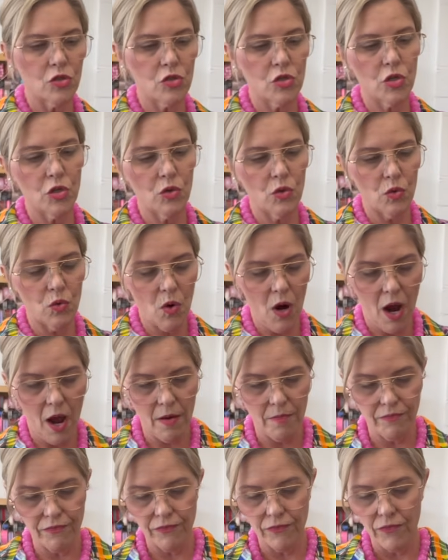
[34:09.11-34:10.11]
to
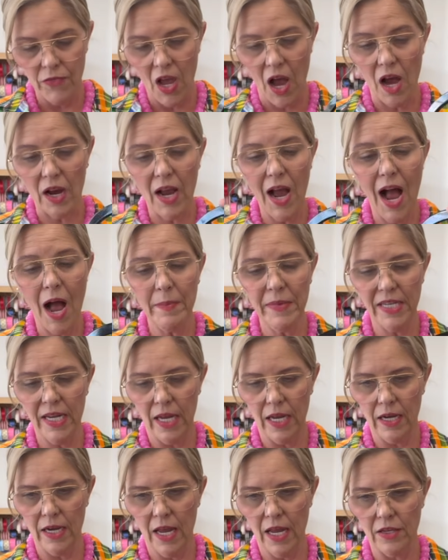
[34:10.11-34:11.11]

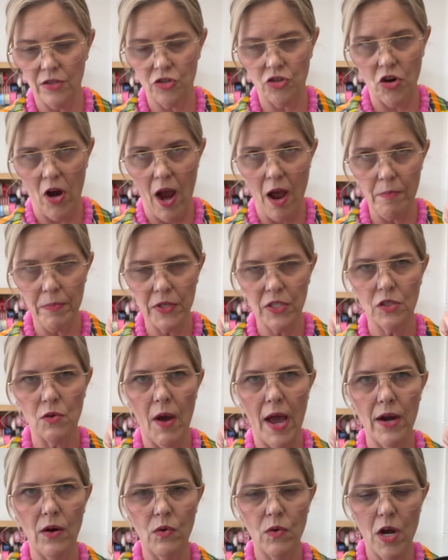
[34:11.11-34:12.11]
accommodate a strap.
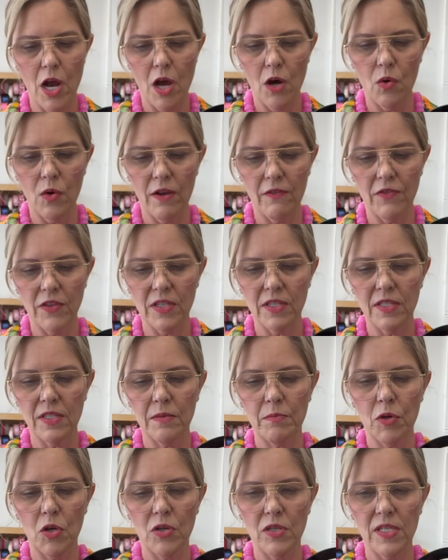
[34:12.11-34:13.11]
So I don't know if
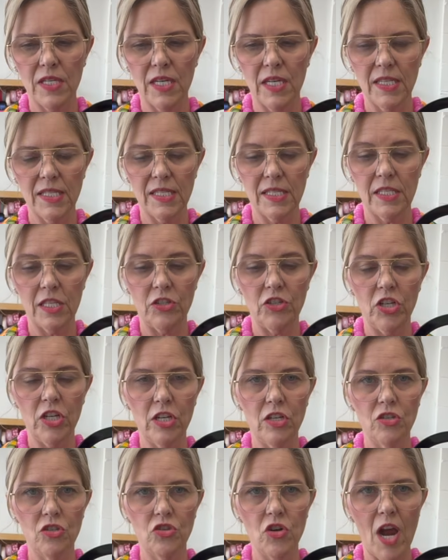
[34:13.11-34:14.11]
this person is
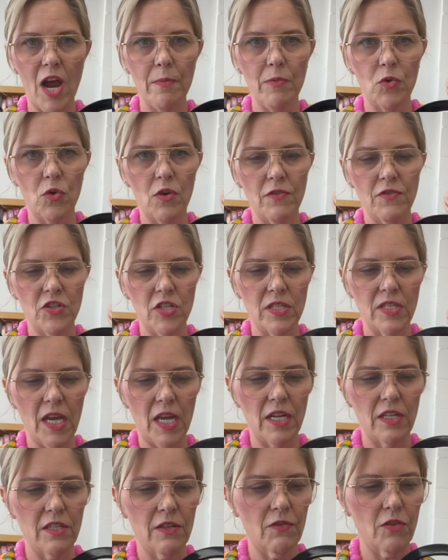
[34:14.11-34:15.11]
stitching a strap or if she's
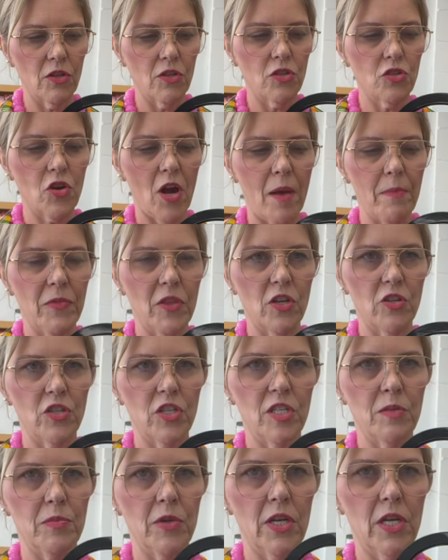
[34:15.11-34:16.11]
got a different strap that
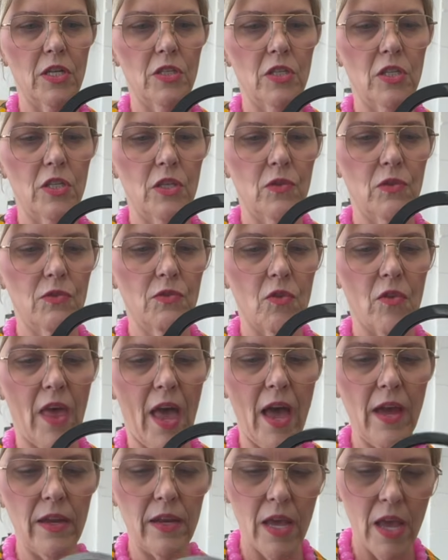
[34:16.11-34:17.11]
she's planning to use for
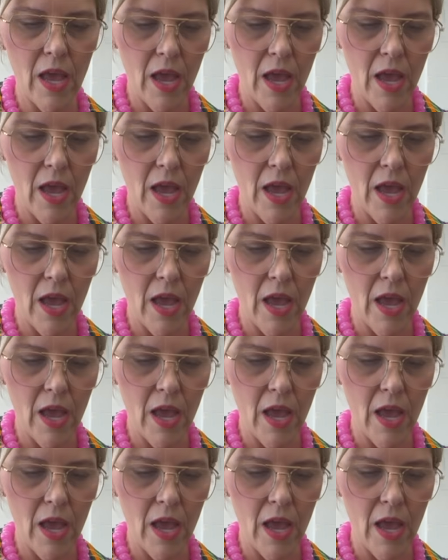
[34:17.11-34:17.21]
that.